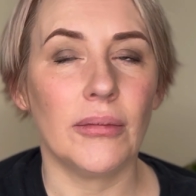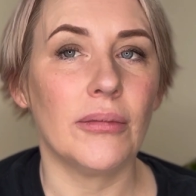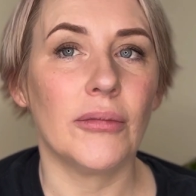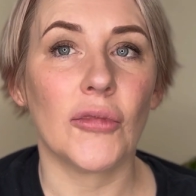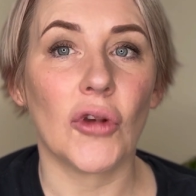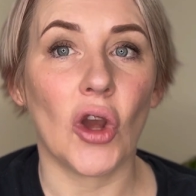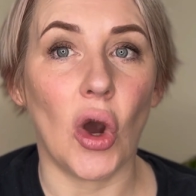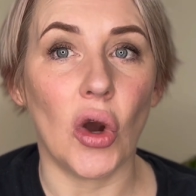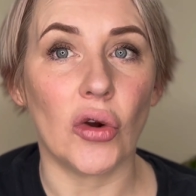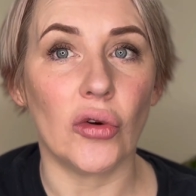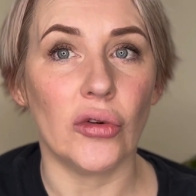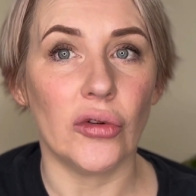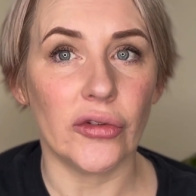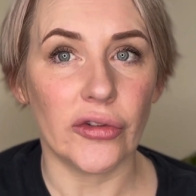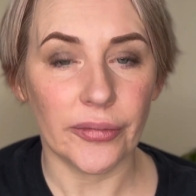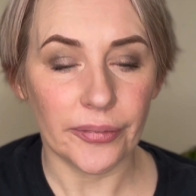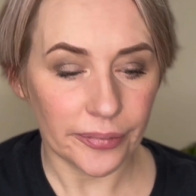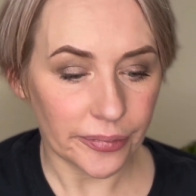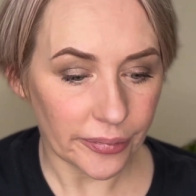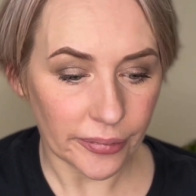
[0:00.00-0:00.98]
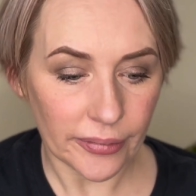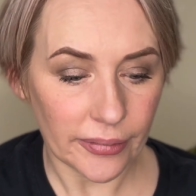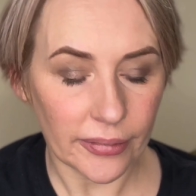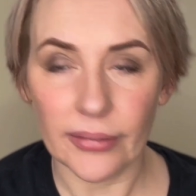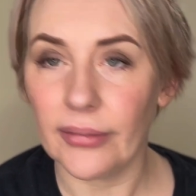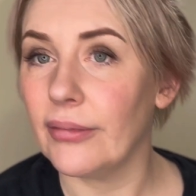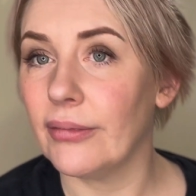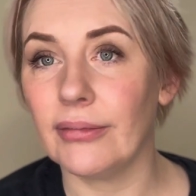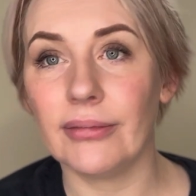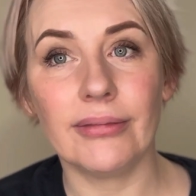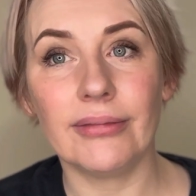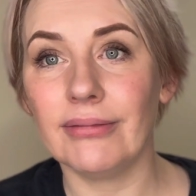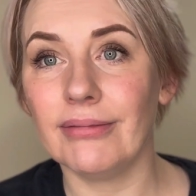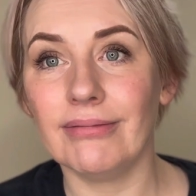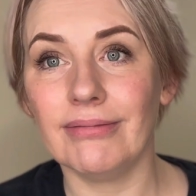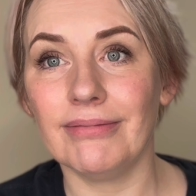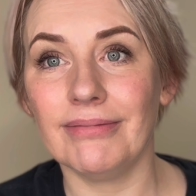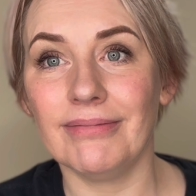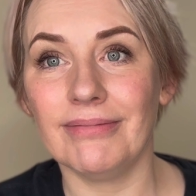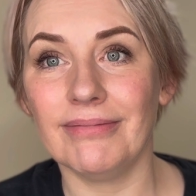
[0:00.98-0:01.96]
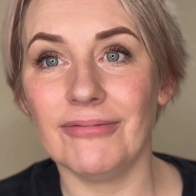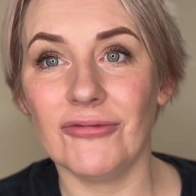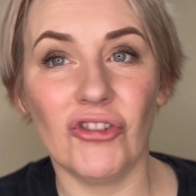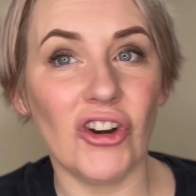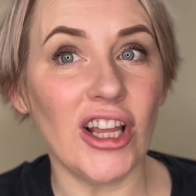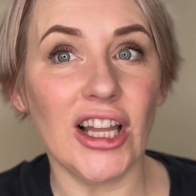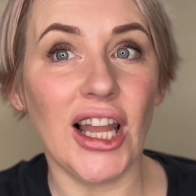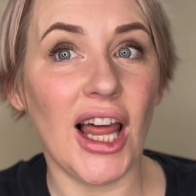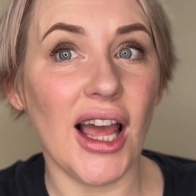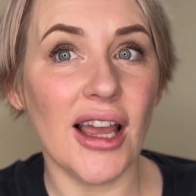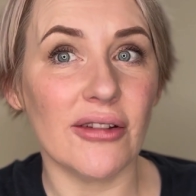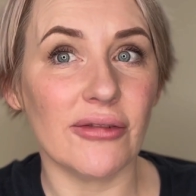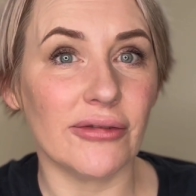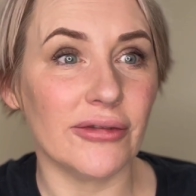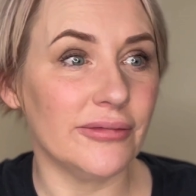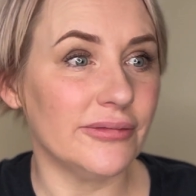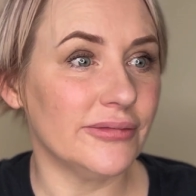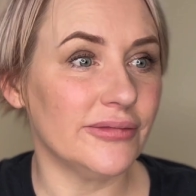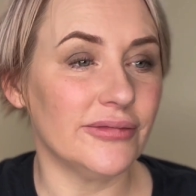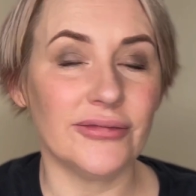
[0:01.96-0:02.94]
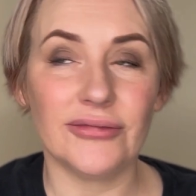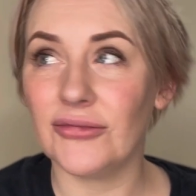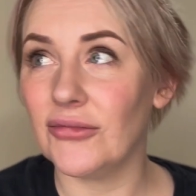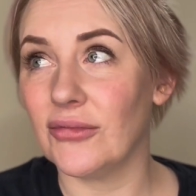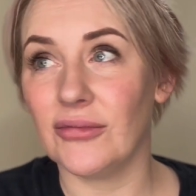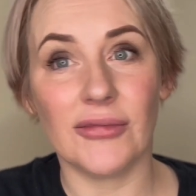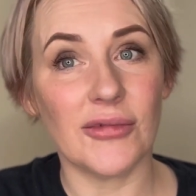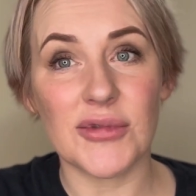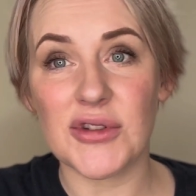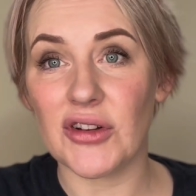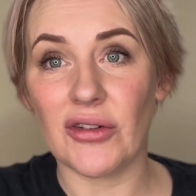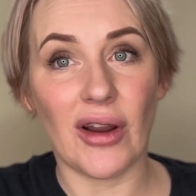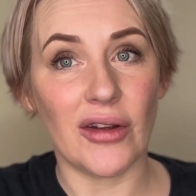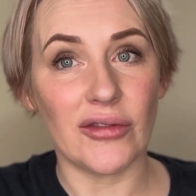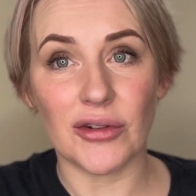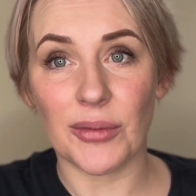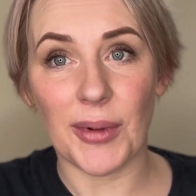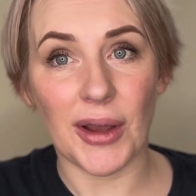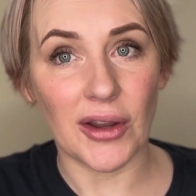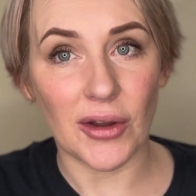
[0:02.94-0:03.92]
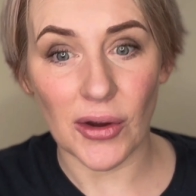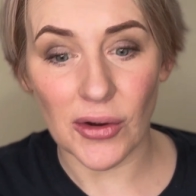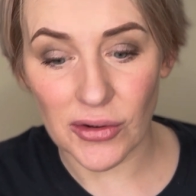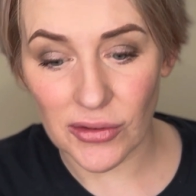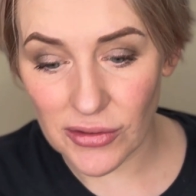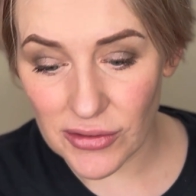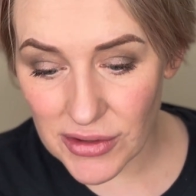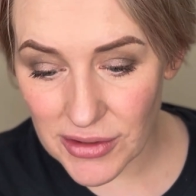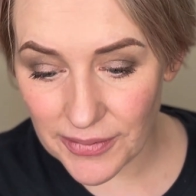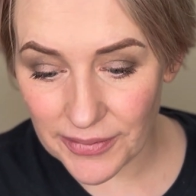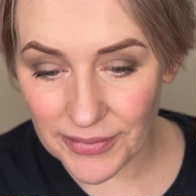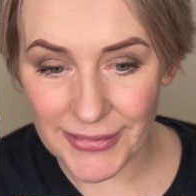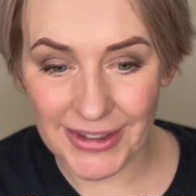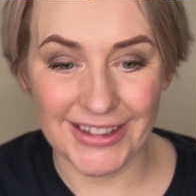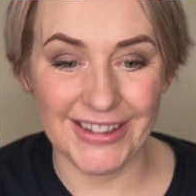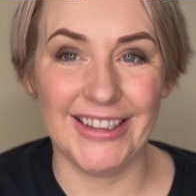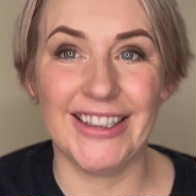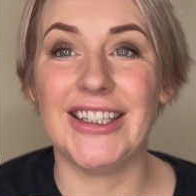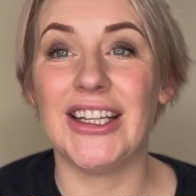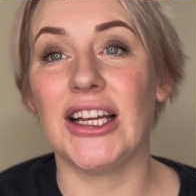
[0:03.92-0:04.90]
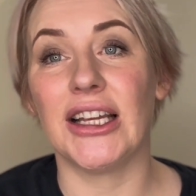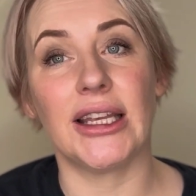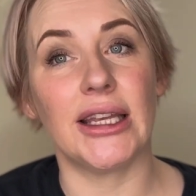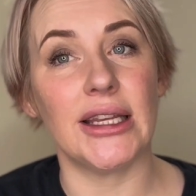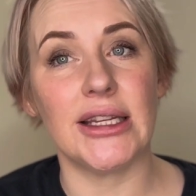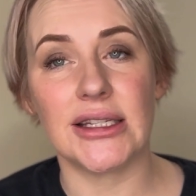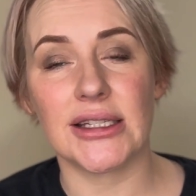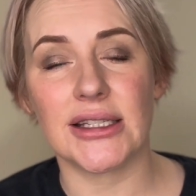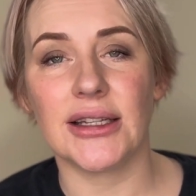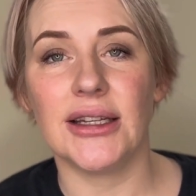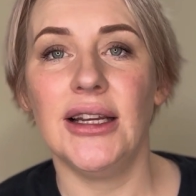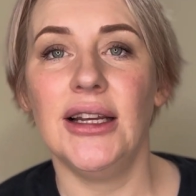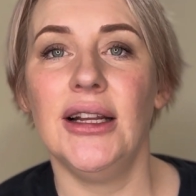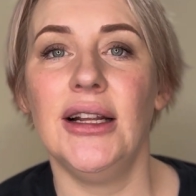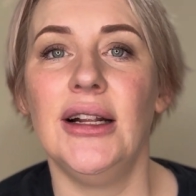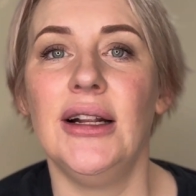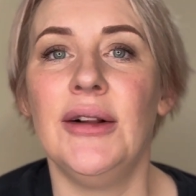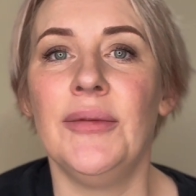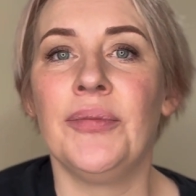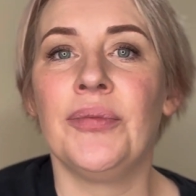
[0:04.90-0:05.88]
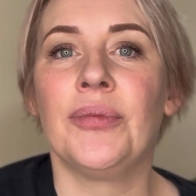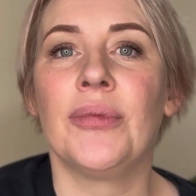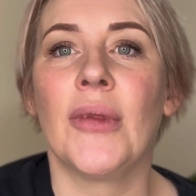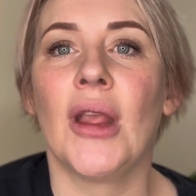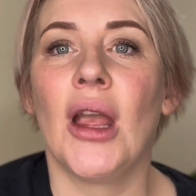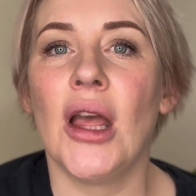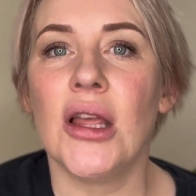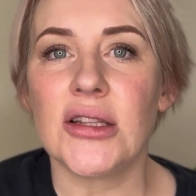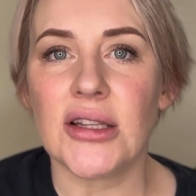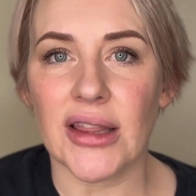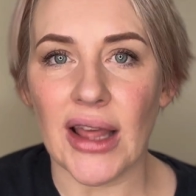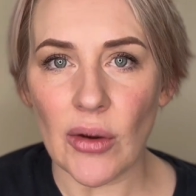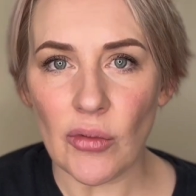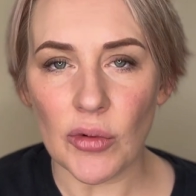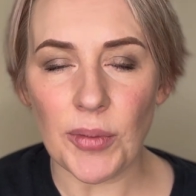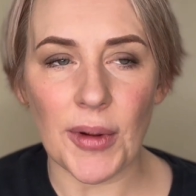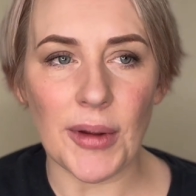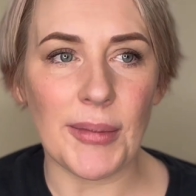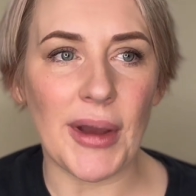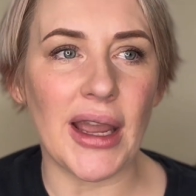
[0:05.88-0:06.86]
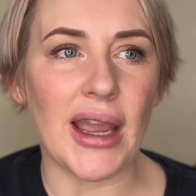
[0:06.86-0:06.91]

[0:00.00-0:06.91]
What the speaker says: Cockerels. Real life. I'm surrounded by cockerels and geese. So that would be my